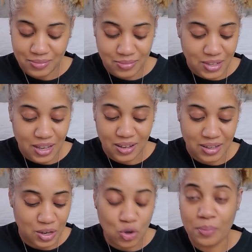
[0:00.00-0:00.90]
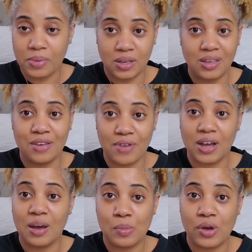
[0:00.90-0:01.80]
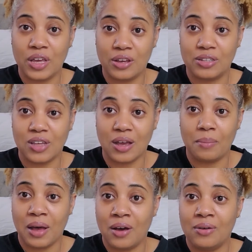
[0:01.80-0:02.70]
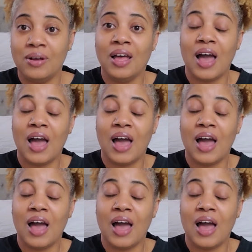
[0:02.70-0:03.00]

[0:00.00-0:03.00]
Yeah, get on me if I come on here talking about